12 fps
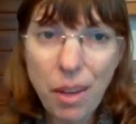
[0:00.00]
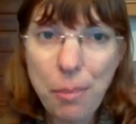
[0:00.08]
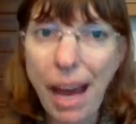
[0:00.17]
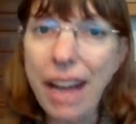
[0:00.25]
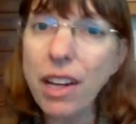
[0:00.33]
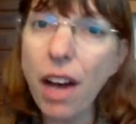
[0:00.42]

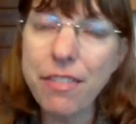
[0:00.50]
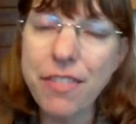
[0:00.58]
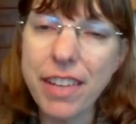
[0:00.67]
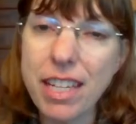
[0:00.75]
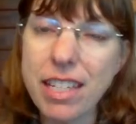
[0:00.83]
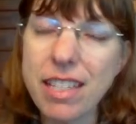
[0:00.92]
back
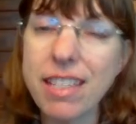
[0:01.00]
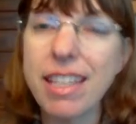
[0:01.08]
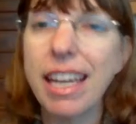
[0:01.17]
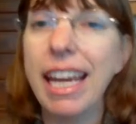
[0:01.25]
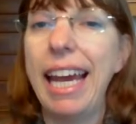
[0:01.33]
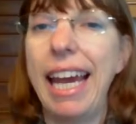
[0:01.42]
office
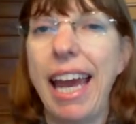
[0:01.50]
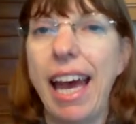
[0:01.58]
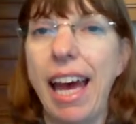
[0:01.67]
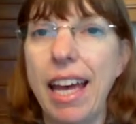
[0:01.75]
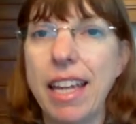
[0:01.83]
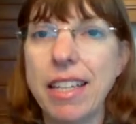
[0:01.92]

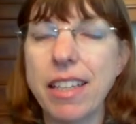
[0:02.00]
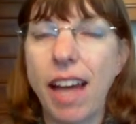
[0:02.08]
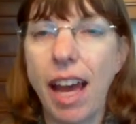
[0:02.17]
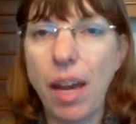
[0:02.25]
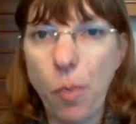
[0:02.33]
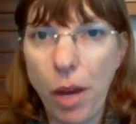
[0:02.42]
and
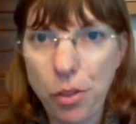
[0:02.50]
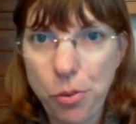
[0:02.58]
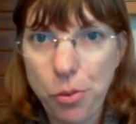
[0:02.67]
I went